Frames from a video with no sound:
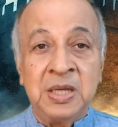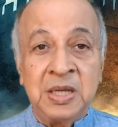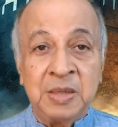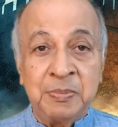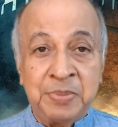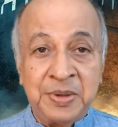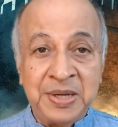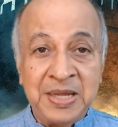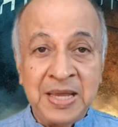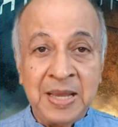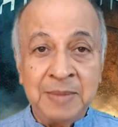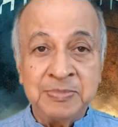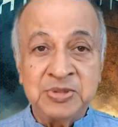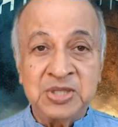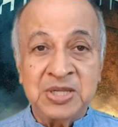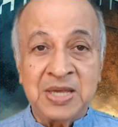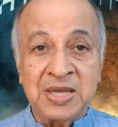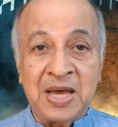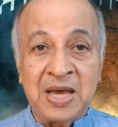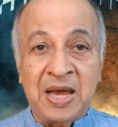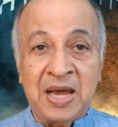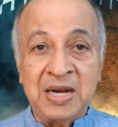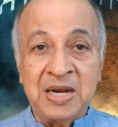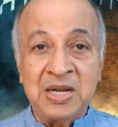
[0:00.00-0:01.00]
Priam's
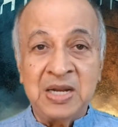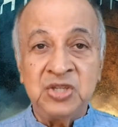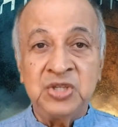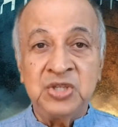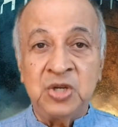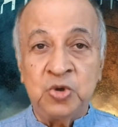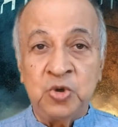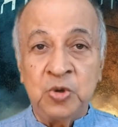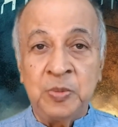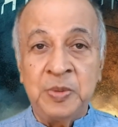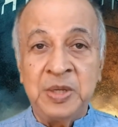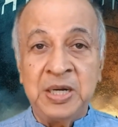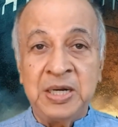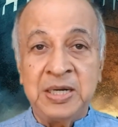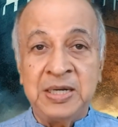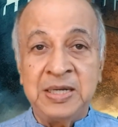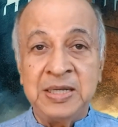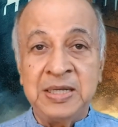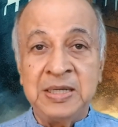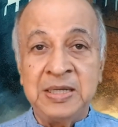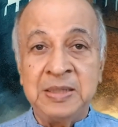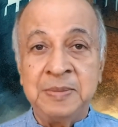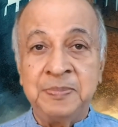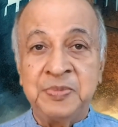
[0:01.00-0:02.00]
courage and
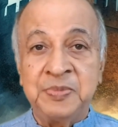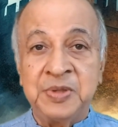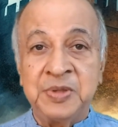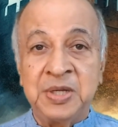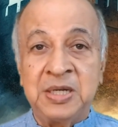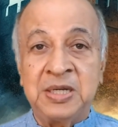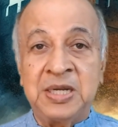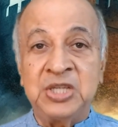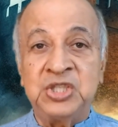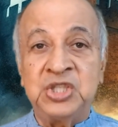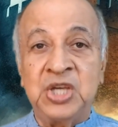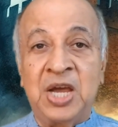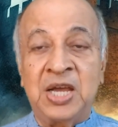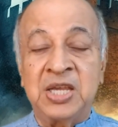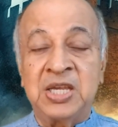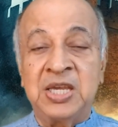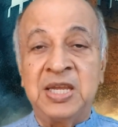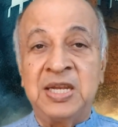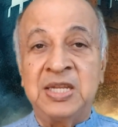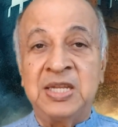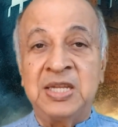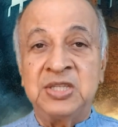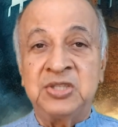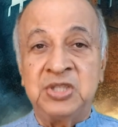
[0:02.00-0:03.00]
humility touch
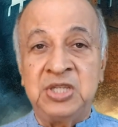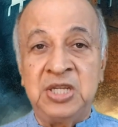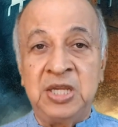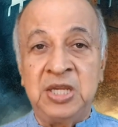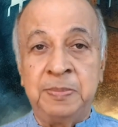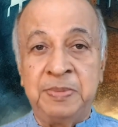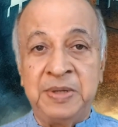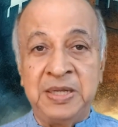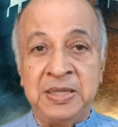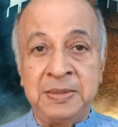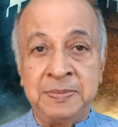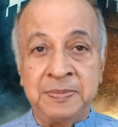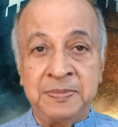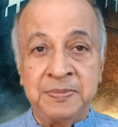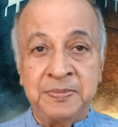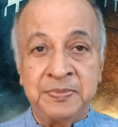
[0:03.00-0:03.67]
Achilles deeply.